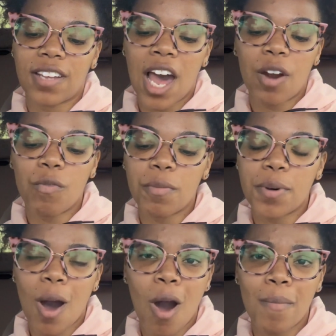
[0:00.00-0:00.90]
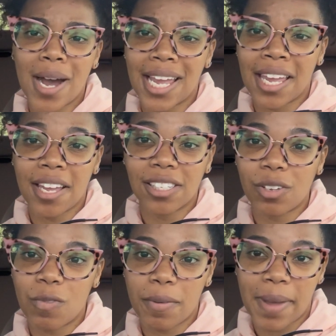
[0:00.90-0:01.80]
I don't want to put all my eggs
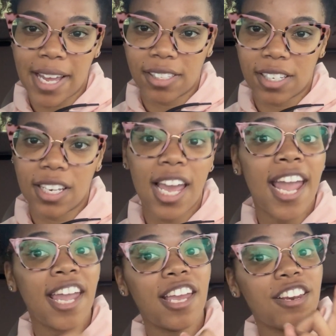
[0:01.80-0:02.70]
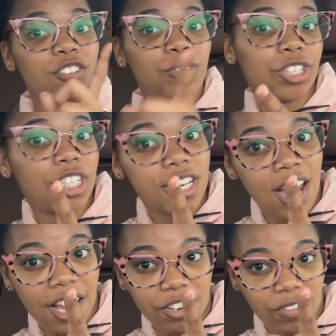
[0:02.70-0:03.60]
in one basket. And you should
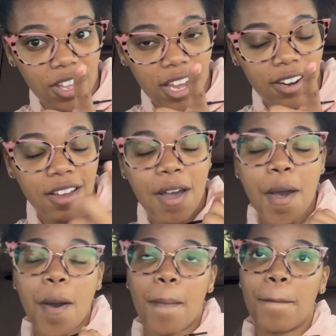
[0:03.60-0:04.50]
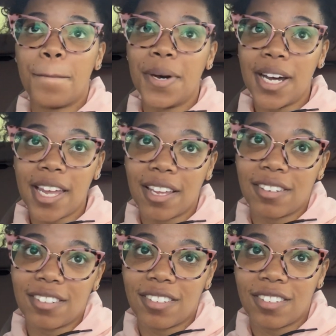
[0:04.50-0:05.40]
not do that. But
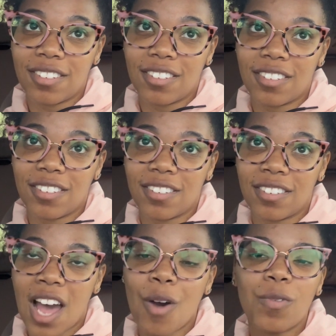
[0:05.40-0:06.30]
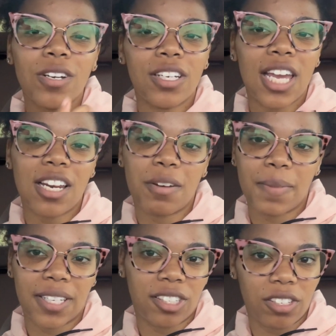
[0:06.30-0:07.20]
I want to date him
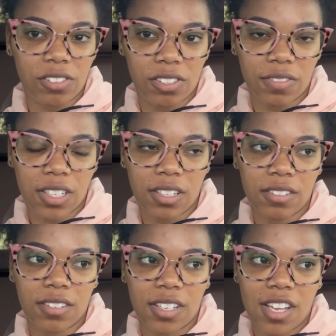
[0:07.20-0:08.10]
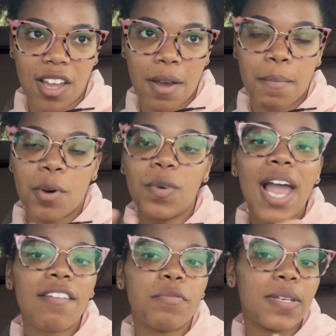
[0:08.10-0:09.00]
exclusively. But we
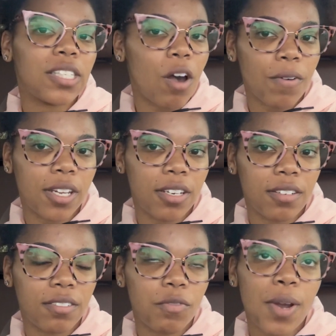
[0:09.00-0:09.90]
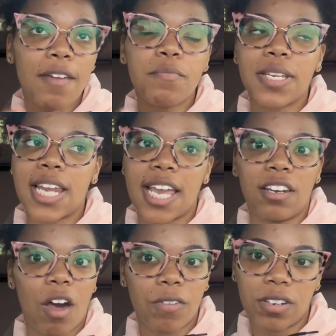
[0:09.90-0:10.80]
haven't been talking. We haven't been
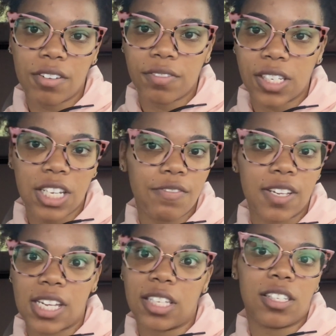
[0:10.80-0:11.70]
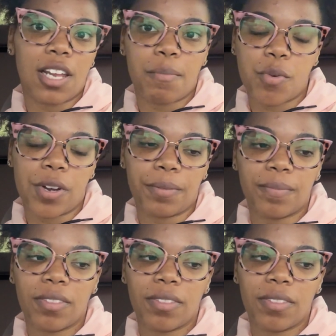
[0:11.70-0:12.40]
dating long enough to even get to that point.